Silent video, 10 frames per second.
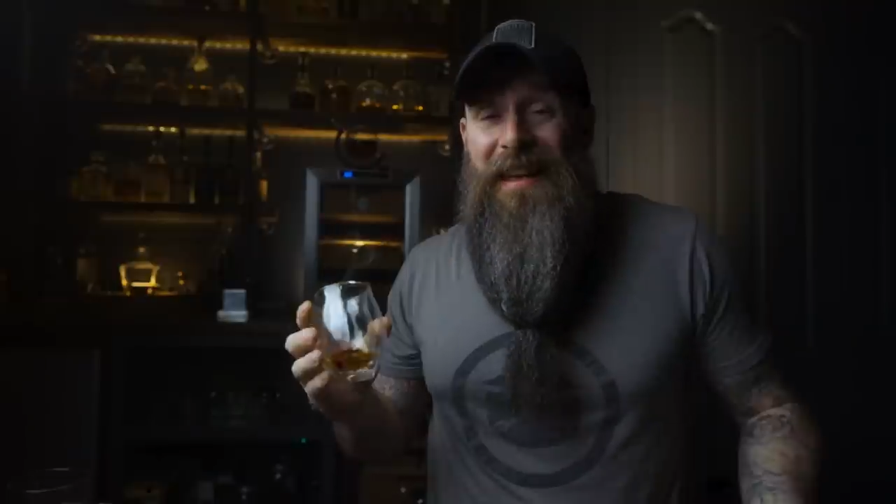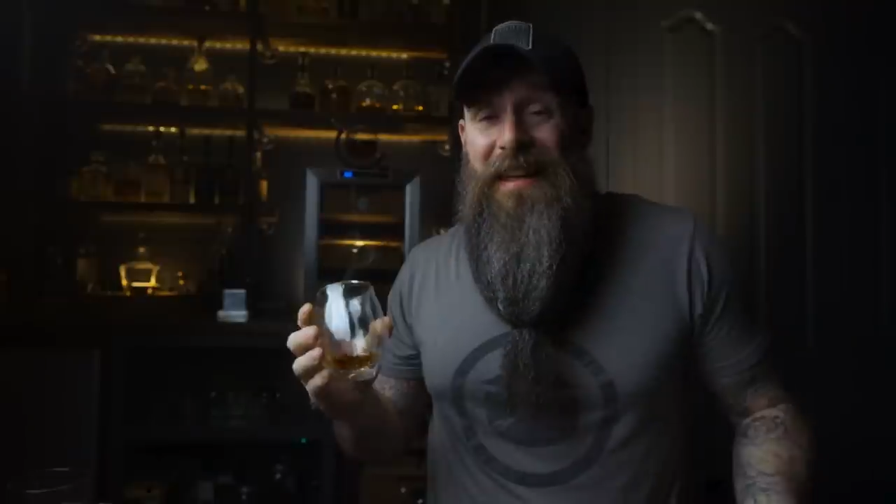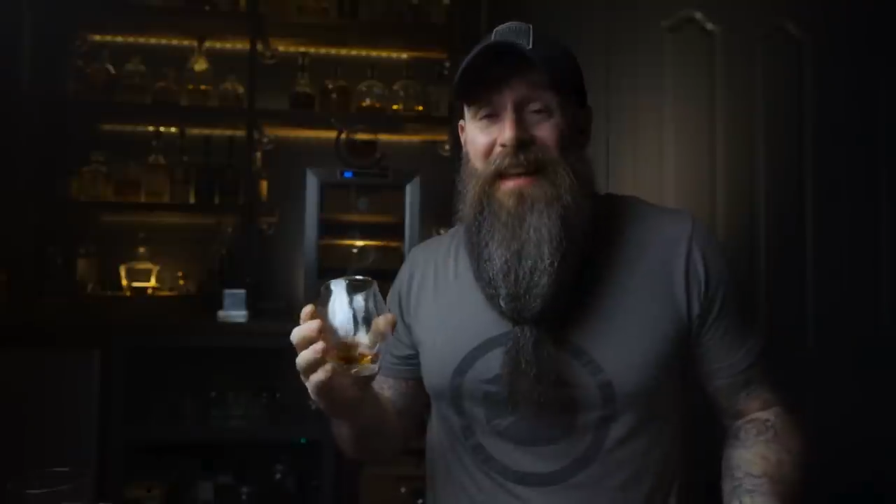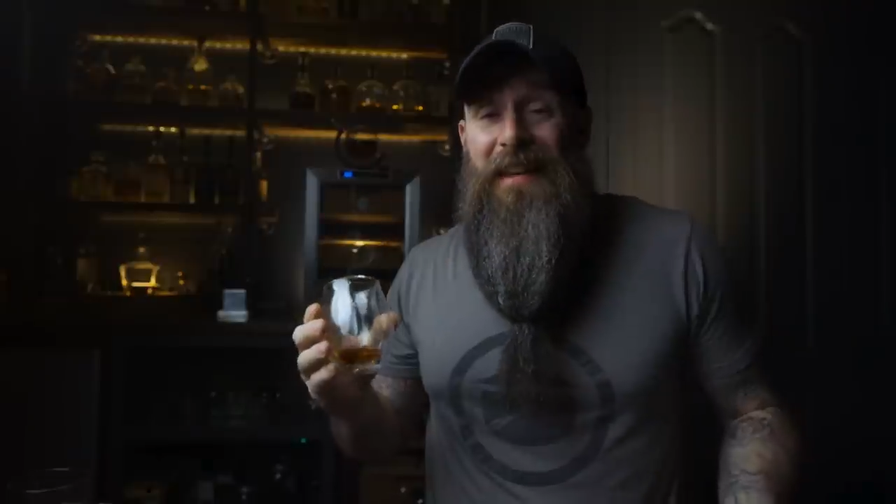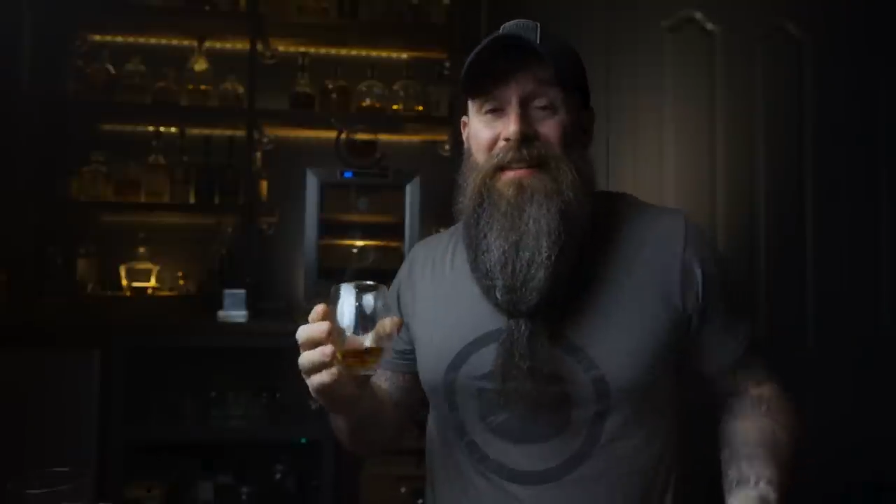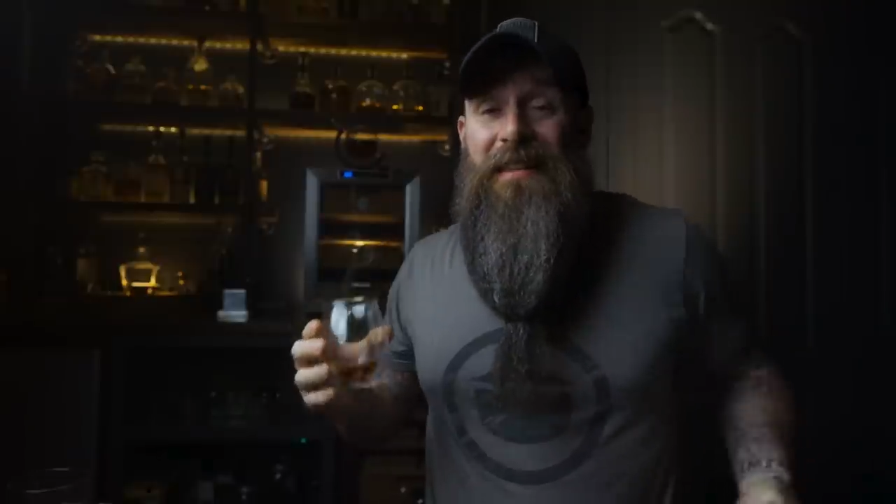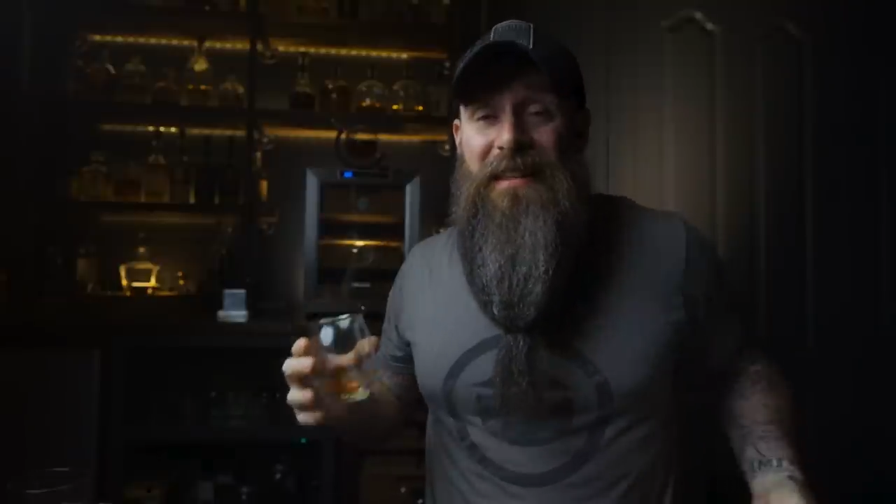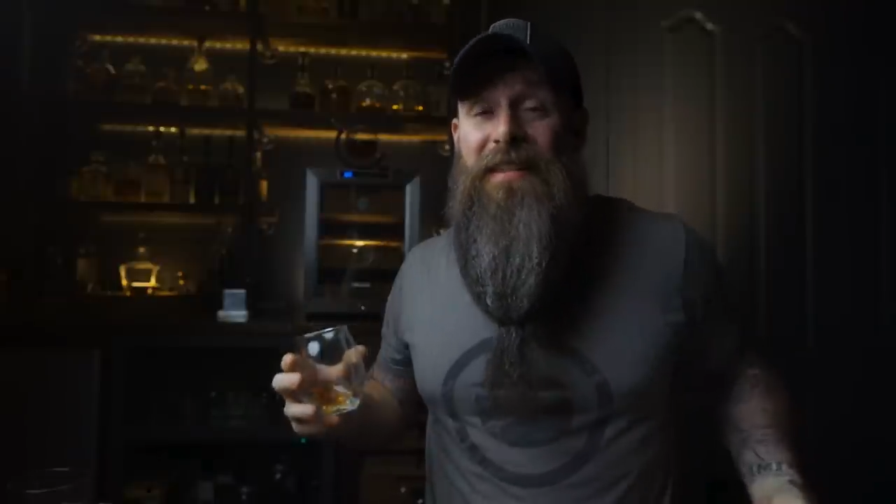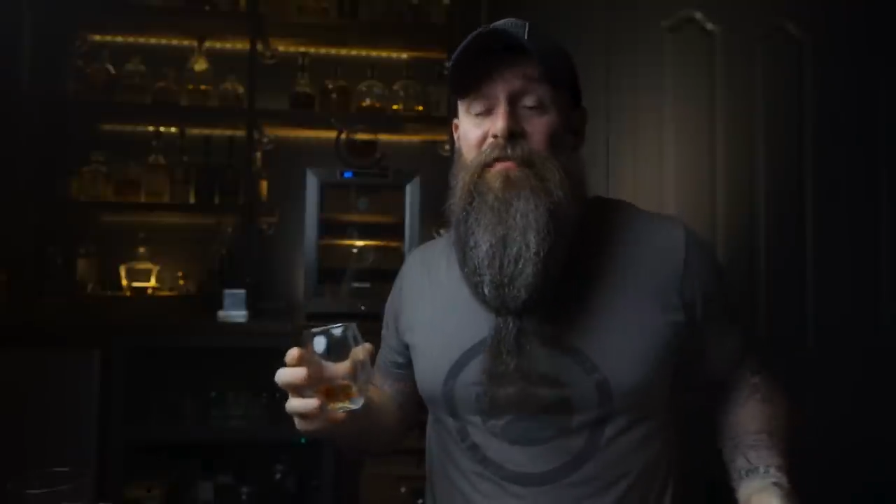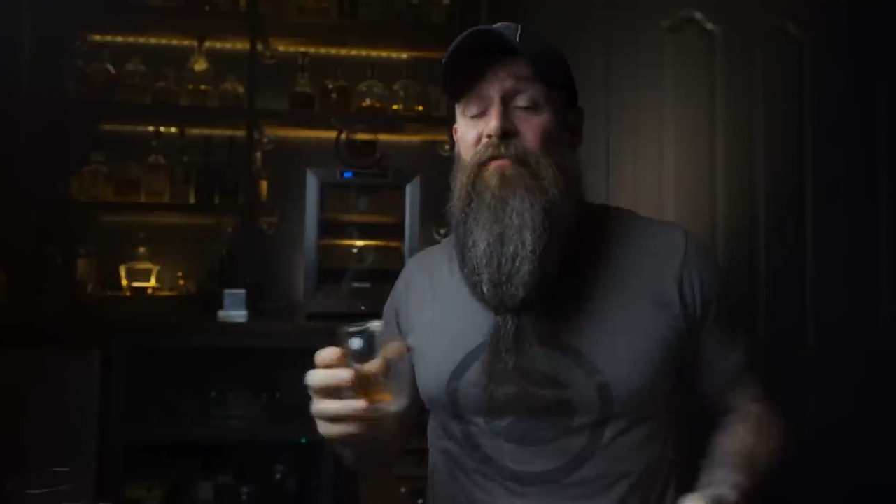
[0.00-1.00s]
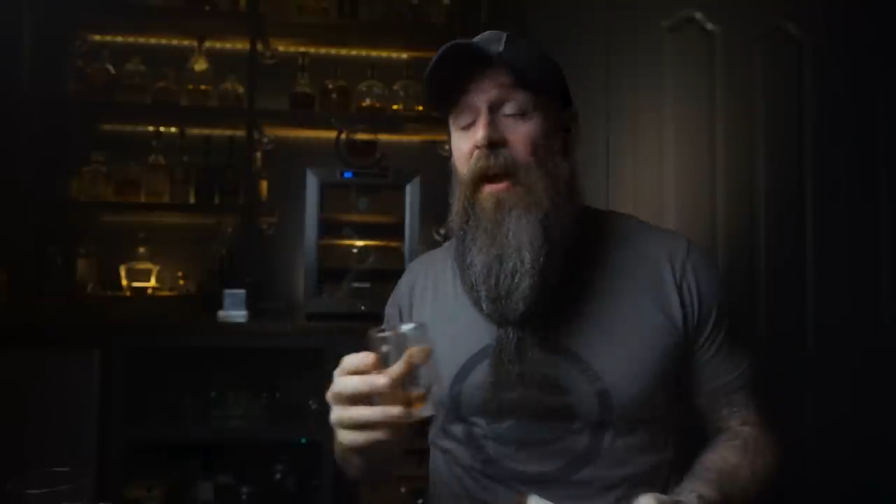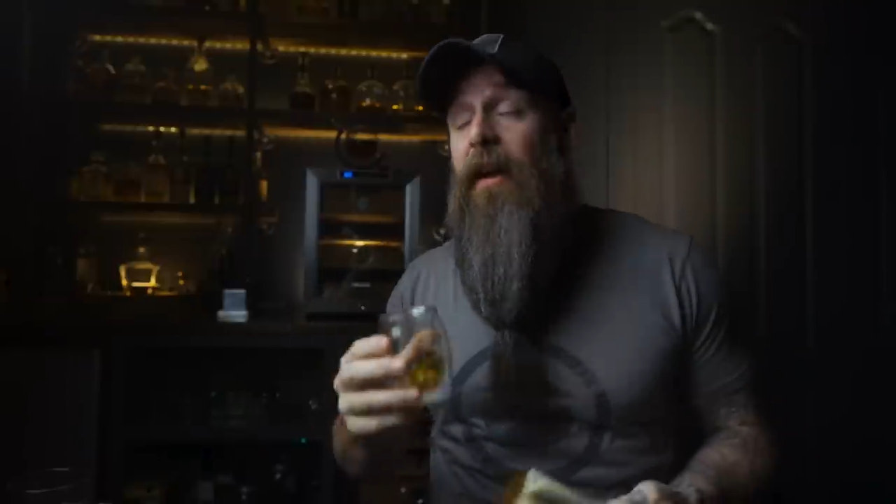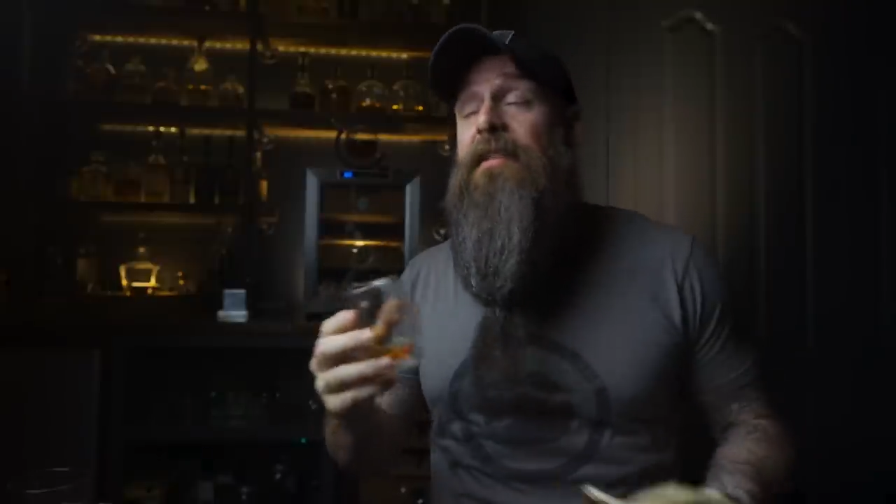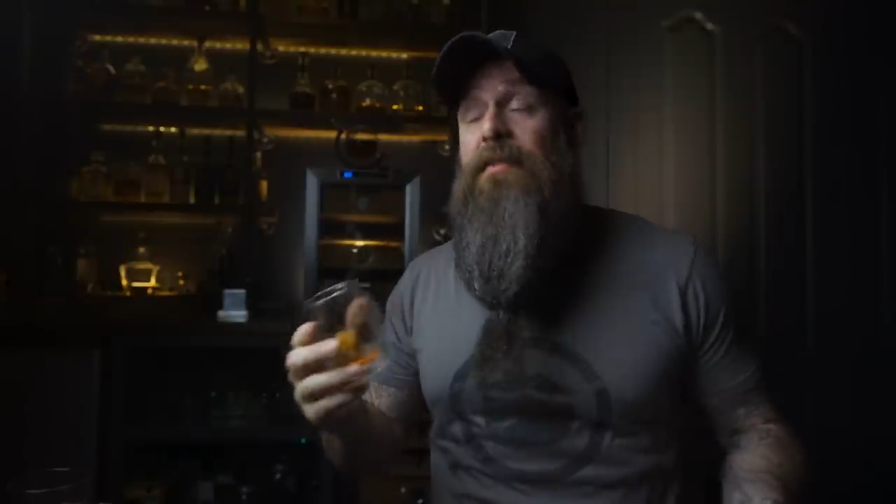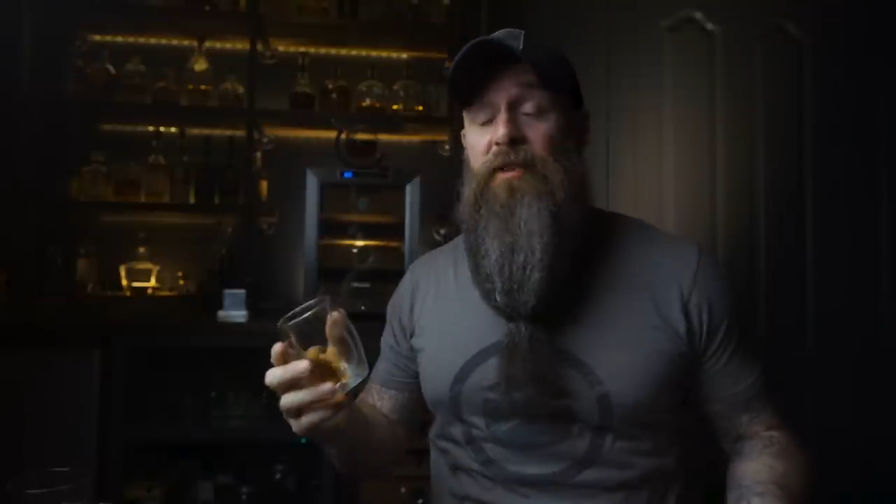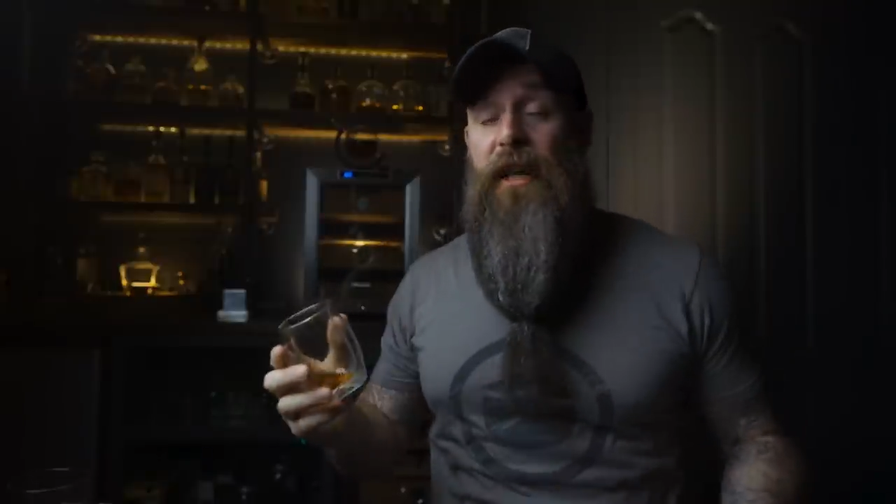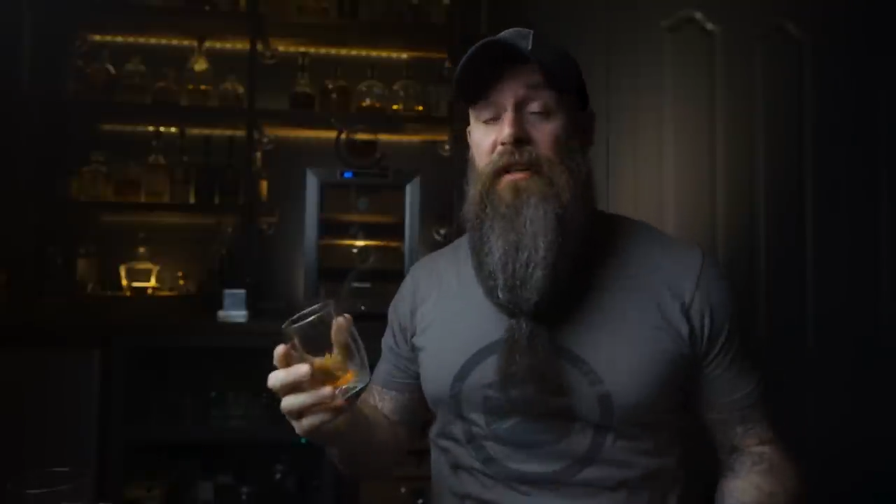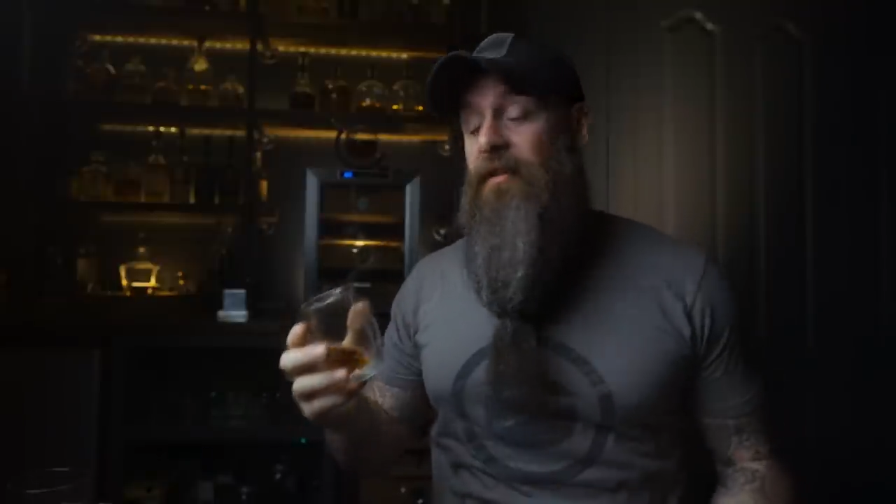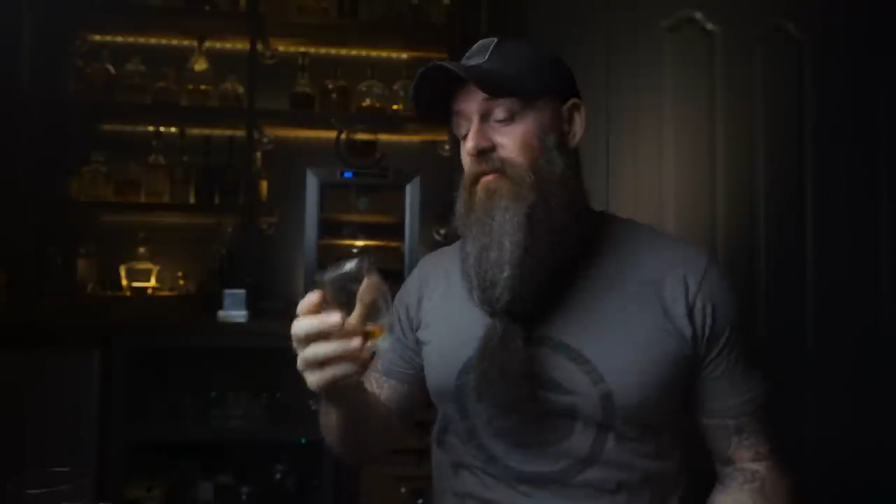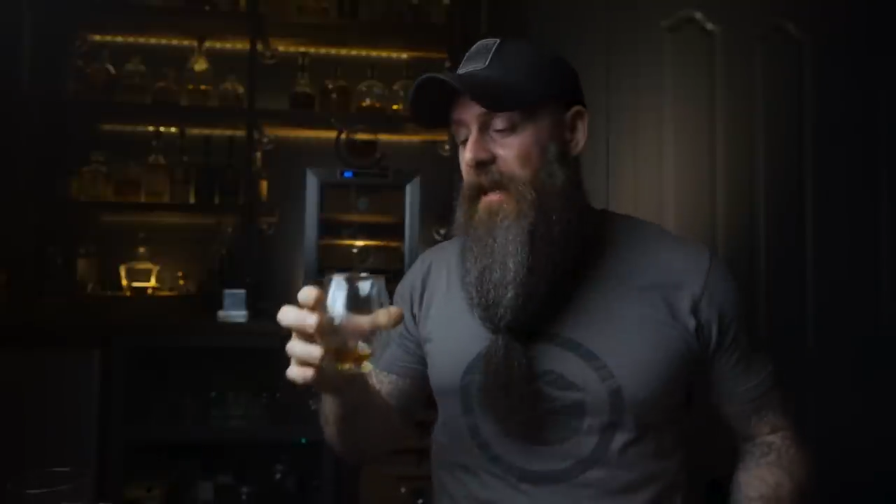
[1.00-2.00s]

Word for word: Again, this is very subjective.